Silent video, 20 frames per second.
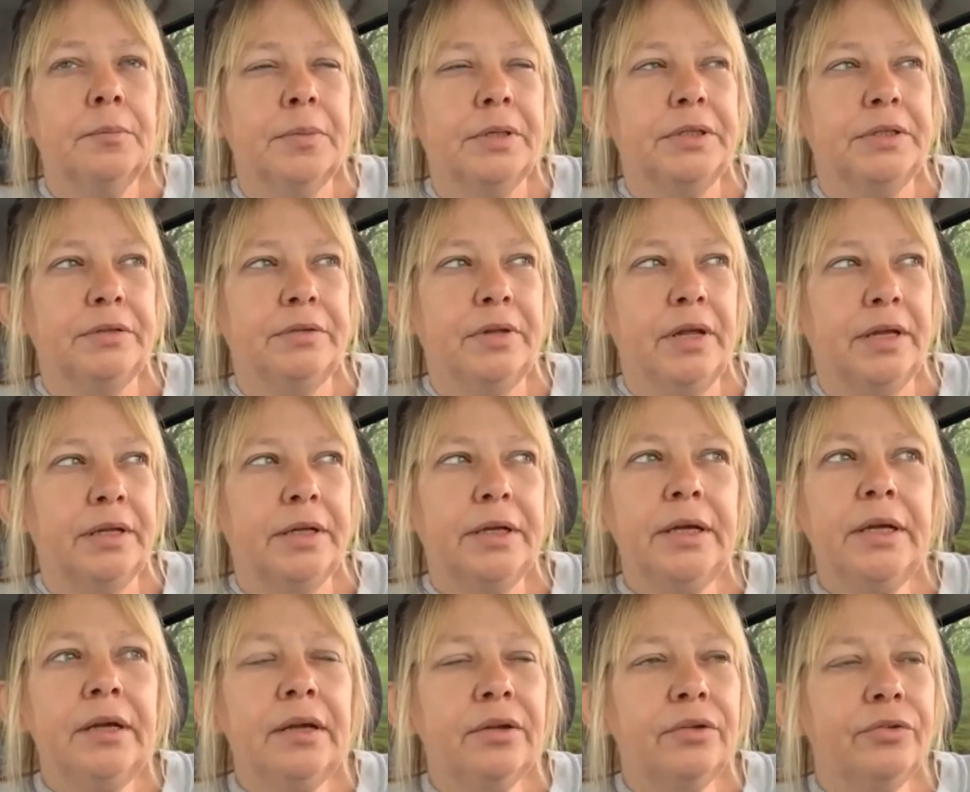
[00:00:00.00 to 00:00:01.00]
But the
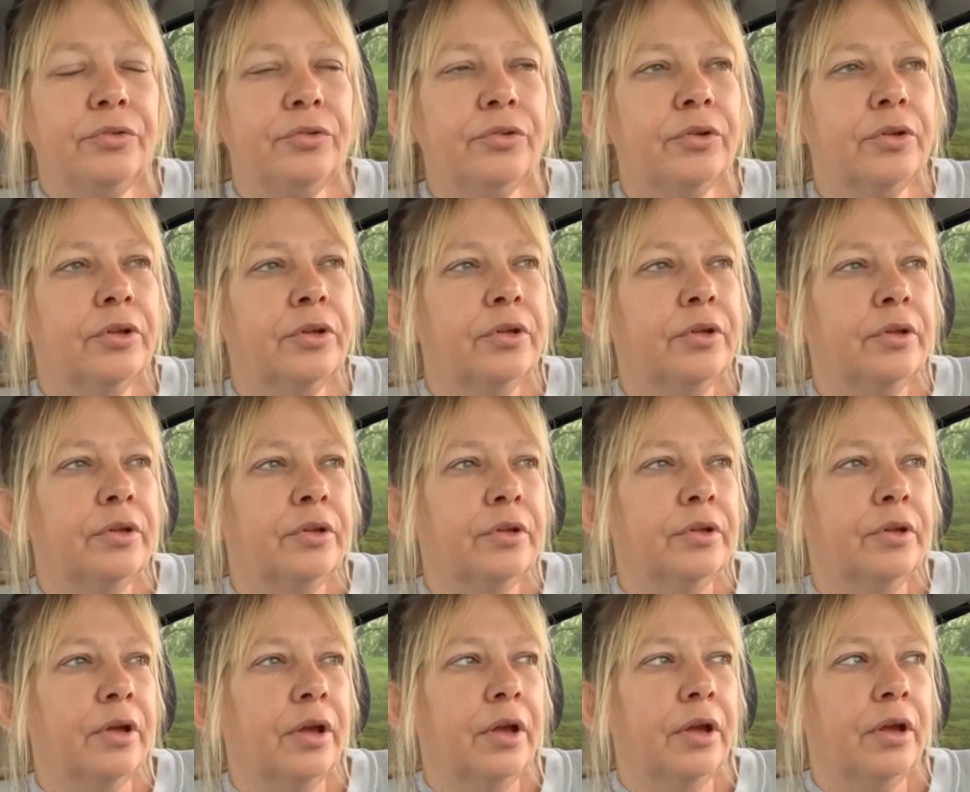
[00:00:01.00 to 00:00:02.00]
thing is,
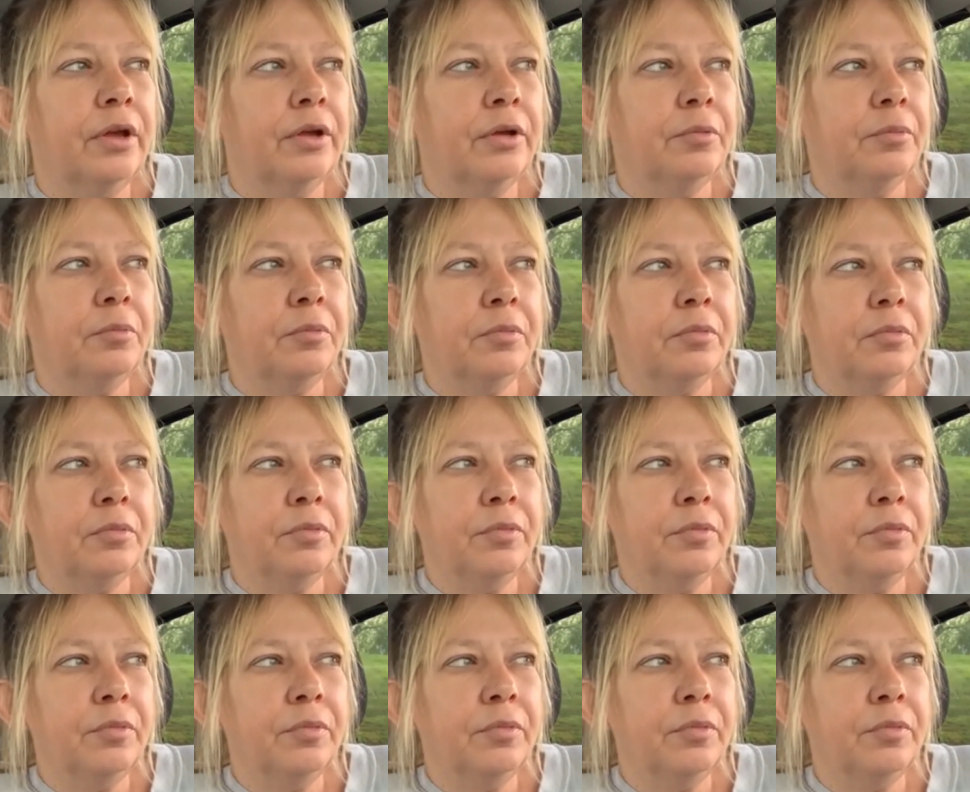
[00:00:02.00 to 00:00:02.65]
um,